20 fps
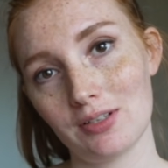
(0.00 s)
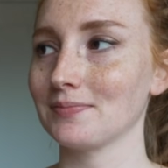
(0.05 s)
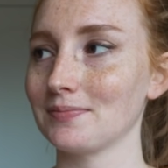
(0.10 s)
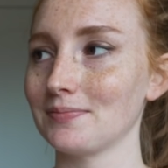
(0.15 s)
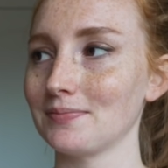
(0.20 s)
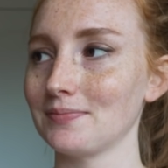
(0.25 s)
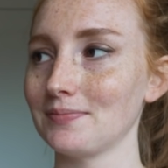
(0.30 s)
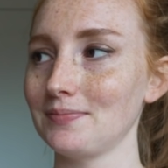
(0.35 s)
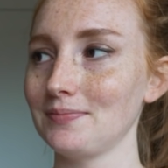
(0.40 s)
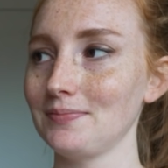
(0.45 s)

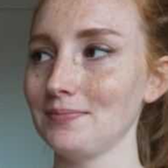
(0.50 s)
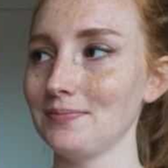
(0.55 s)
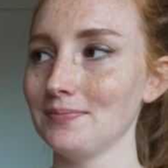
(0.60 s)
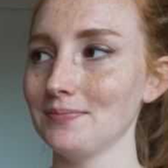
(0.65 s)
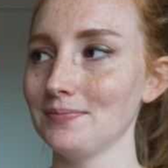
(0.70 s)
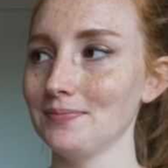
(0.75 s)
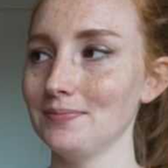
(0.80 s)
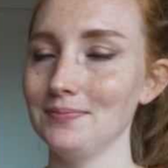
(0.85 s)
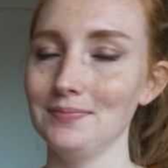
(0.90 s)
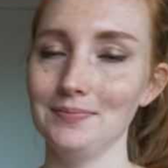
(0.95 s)

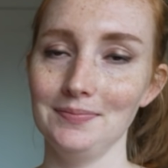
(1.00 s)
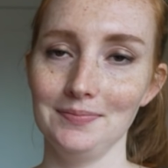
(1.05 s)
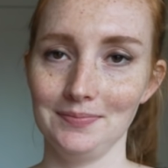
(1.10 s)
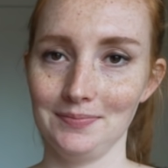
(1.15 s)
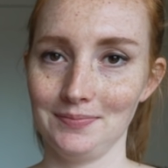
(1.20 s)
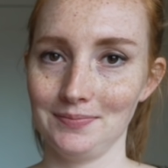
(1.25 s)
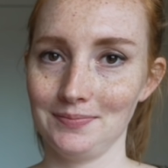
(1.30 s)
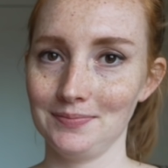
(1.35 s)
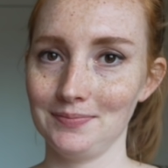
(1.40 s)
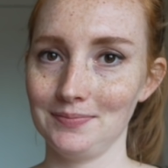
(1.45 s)

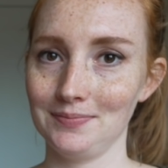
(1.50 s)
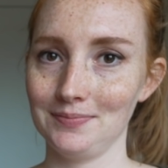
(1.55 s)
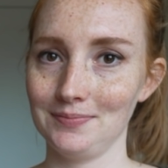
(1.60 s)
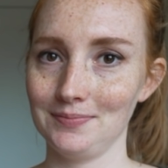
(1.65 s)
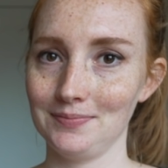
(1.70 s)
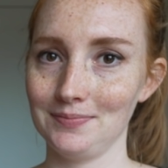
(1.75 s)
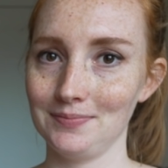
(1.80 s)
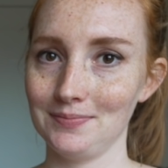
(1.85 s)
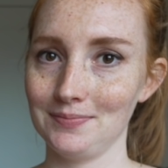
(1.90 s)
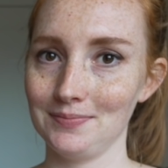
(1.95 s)

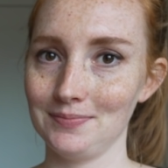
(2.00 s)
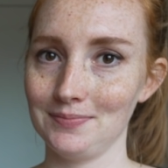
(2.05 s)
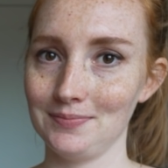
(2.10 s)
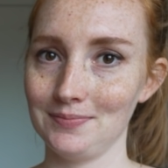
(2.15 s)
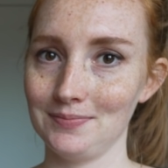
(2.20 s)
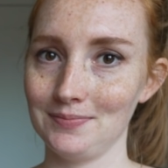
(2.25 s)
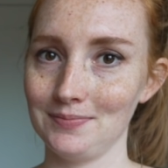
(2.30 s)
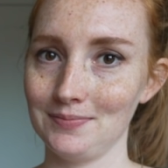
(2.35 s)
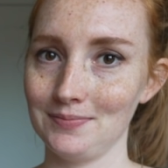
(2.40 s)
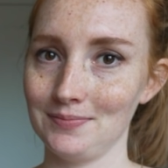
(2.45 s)

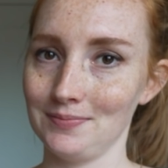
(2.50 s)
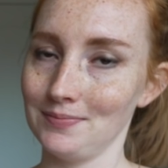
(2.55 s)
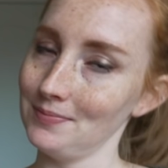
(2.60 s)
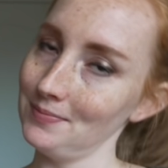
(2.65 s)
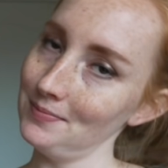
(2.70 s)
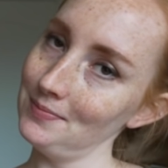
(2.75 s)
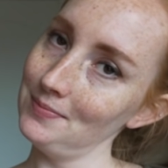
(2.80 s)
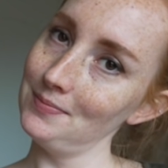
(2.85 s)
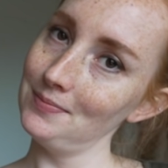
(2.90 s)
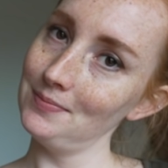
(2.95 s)

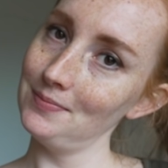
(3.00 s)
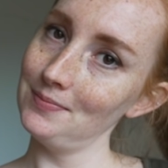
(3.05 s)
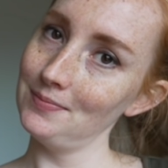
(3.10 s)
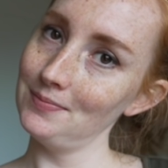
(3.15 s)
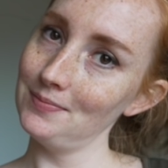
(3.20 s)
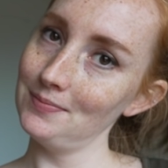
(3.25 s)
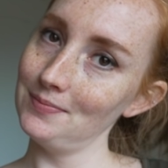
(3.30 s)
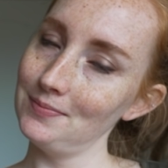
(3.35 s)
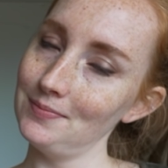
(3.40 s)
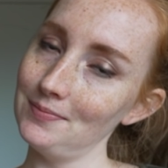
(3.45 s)

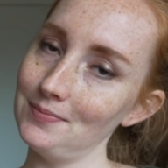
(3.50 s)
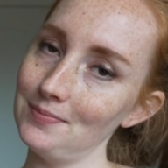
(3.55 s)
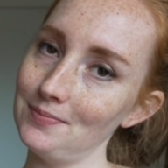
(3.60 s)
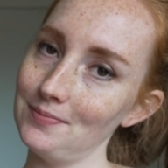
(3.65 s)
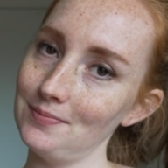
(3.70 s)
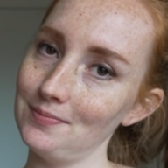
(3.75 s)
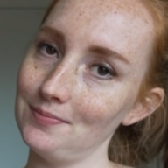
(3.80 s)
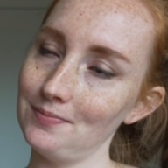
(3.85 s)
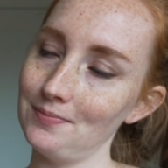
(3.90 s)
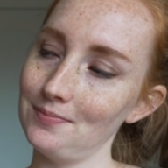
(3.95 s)

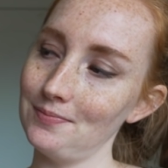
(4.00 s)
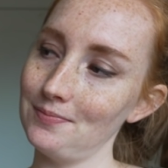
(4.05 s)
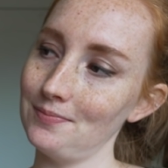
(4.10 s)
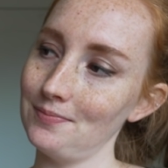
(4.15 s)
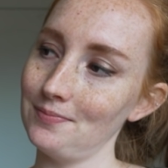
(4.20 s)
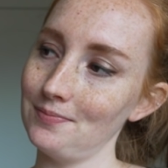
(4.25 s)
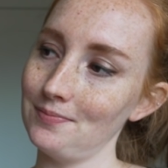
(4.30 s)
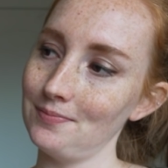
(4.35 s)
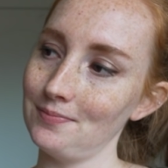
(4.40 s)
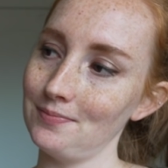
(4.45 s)

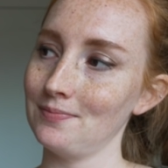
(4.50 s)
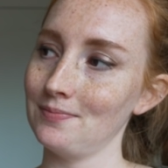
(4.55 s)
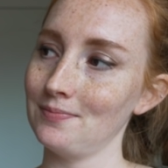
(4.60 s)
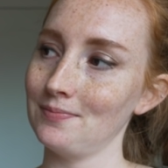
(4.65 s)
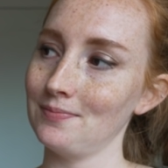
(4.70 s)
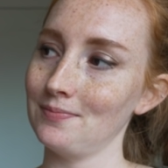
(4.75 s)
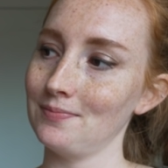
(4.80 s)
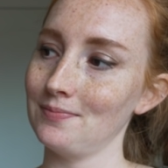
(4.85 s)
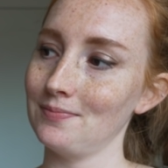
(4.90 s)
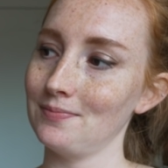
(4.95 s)

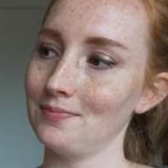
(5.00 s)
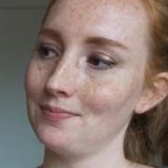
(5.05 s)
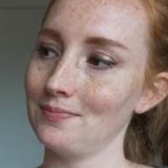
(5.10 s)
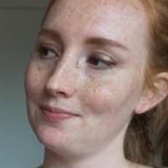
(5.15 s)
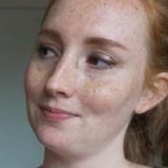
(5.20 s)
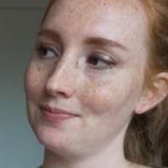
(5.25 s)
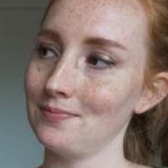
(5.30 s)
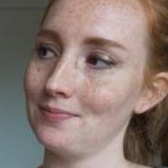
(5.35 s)
This person isn't speaking.